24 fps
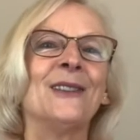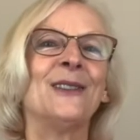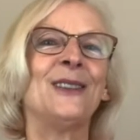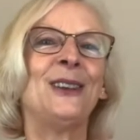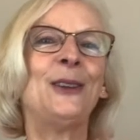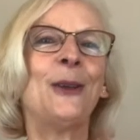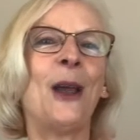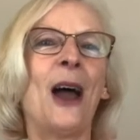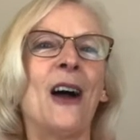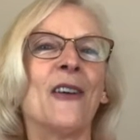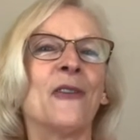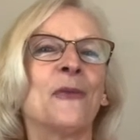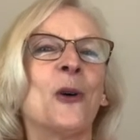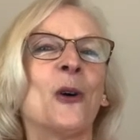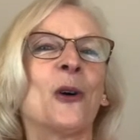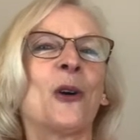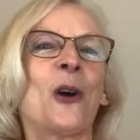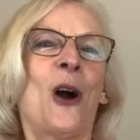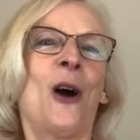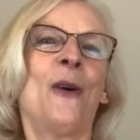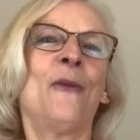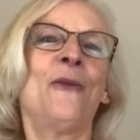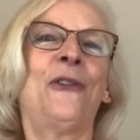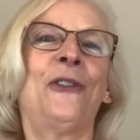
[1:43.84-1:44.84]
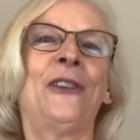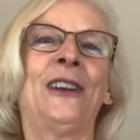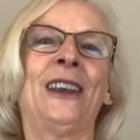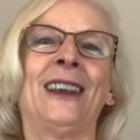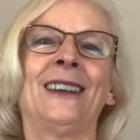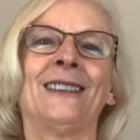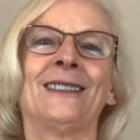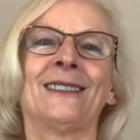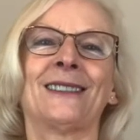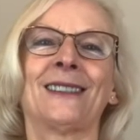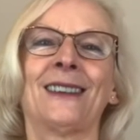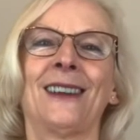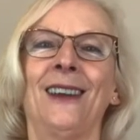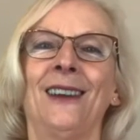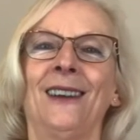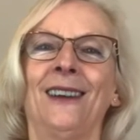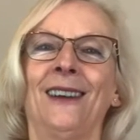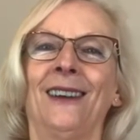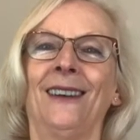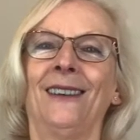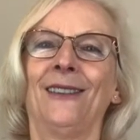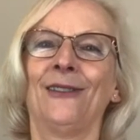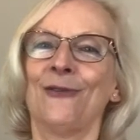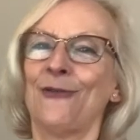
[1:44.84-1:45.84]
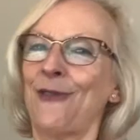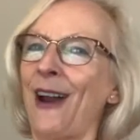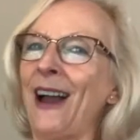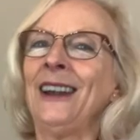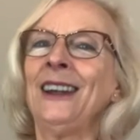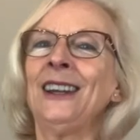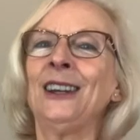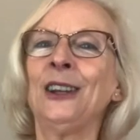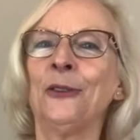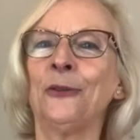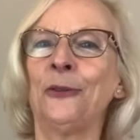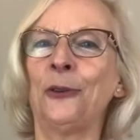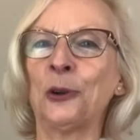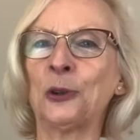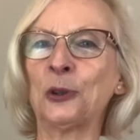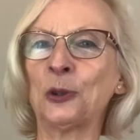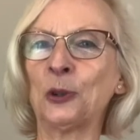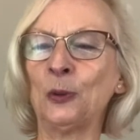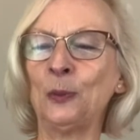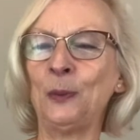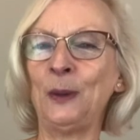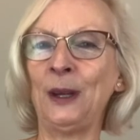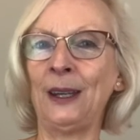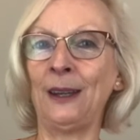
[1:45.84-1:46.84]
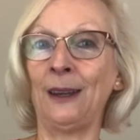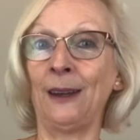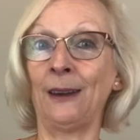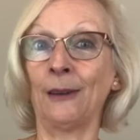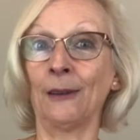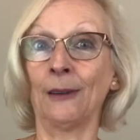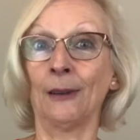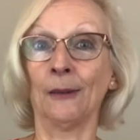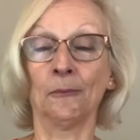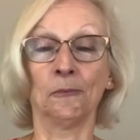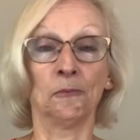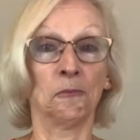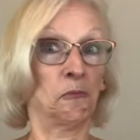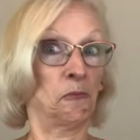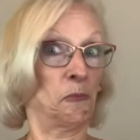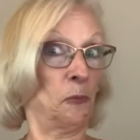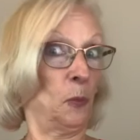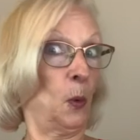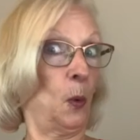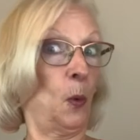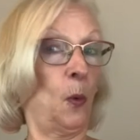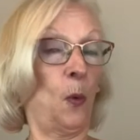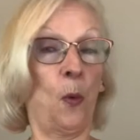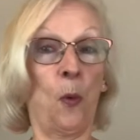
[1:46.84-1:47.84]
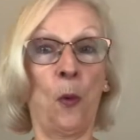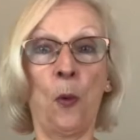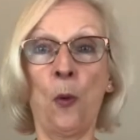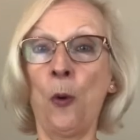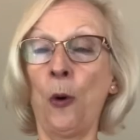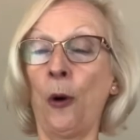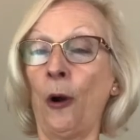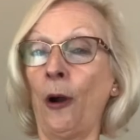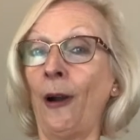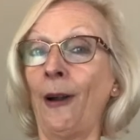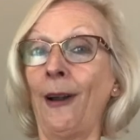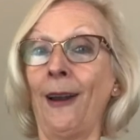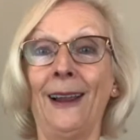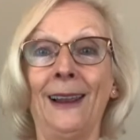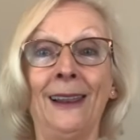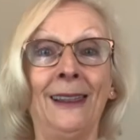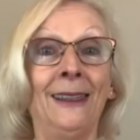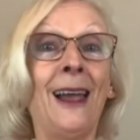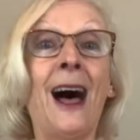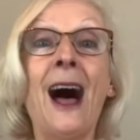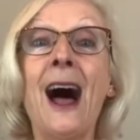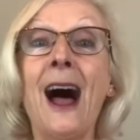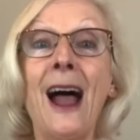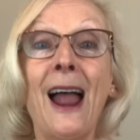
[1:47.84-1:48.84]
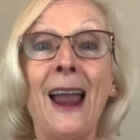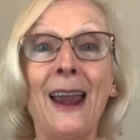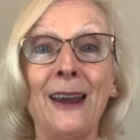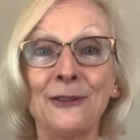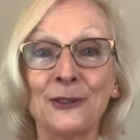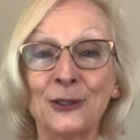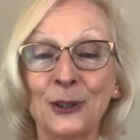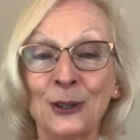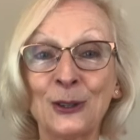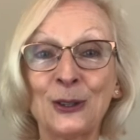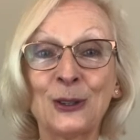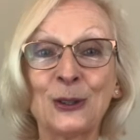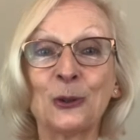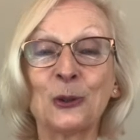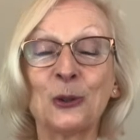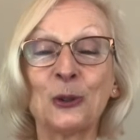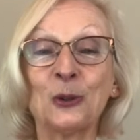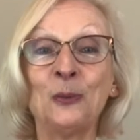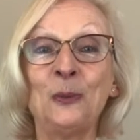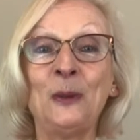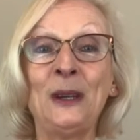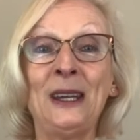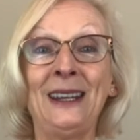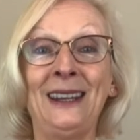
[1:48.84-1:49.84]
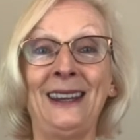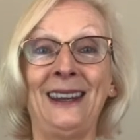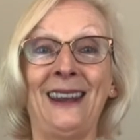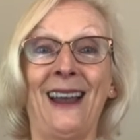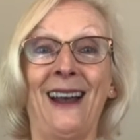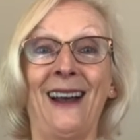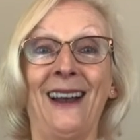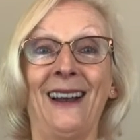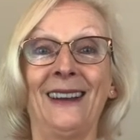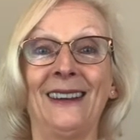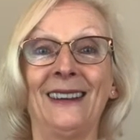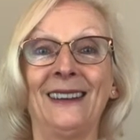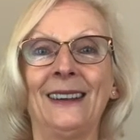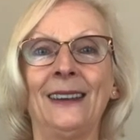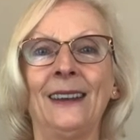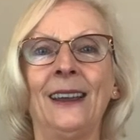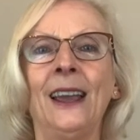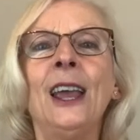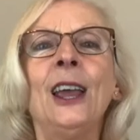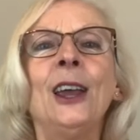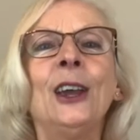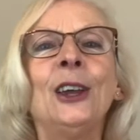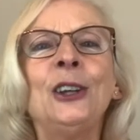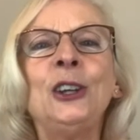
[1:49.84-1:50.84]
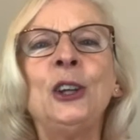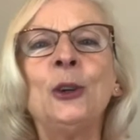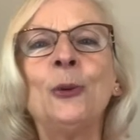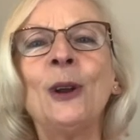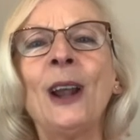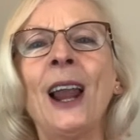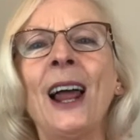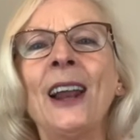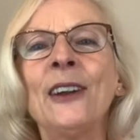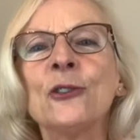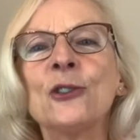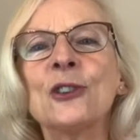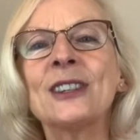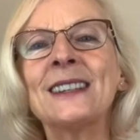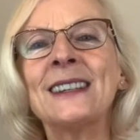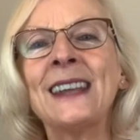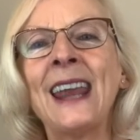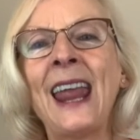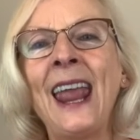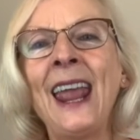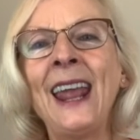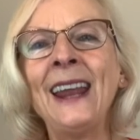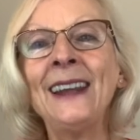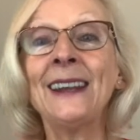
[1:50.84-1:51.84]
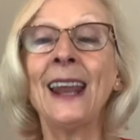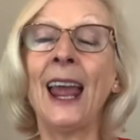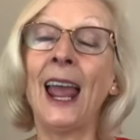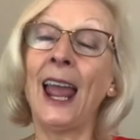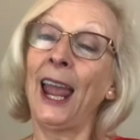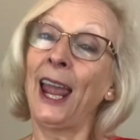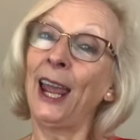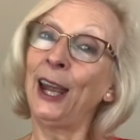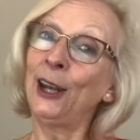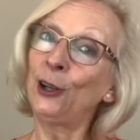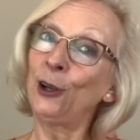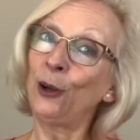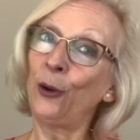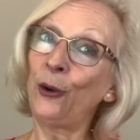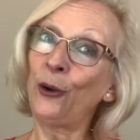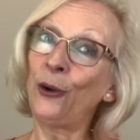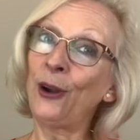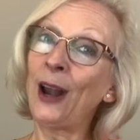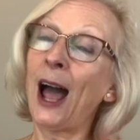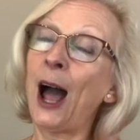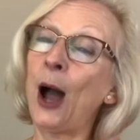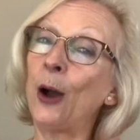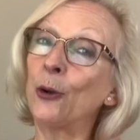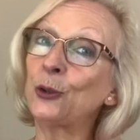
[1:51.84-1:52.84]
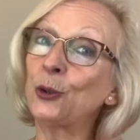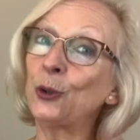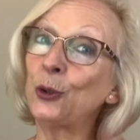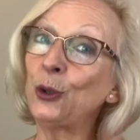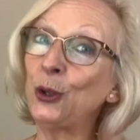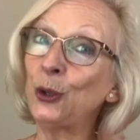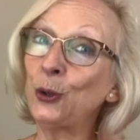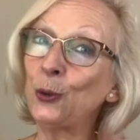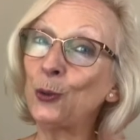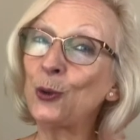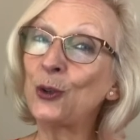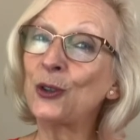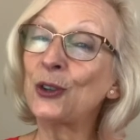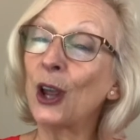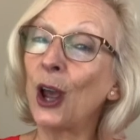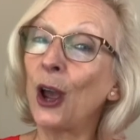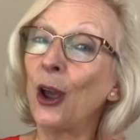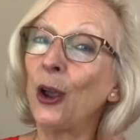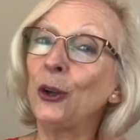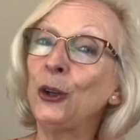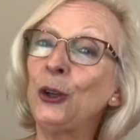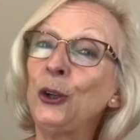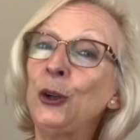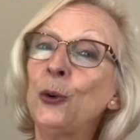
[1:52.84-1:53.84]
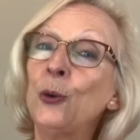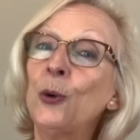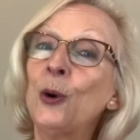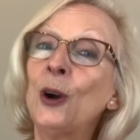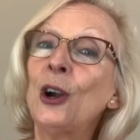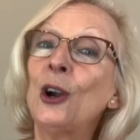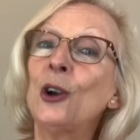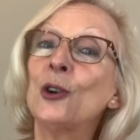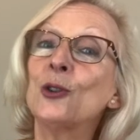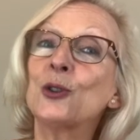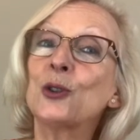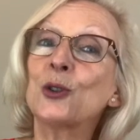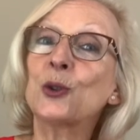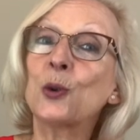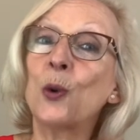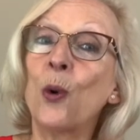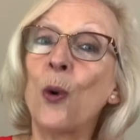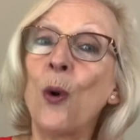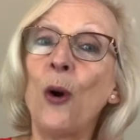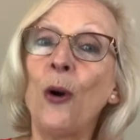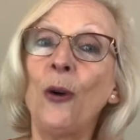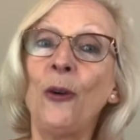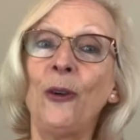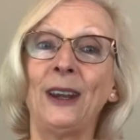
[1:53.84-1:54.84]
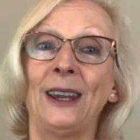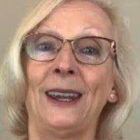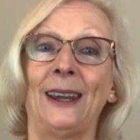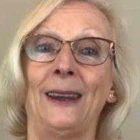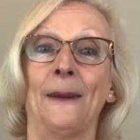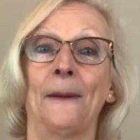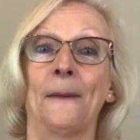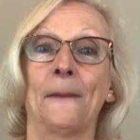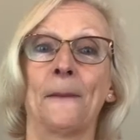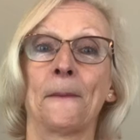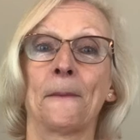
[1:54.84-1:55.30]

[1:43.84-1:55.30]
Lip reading: You have more confidence running a virtual meeting or lives on social media. You will understand and learn how to use your story,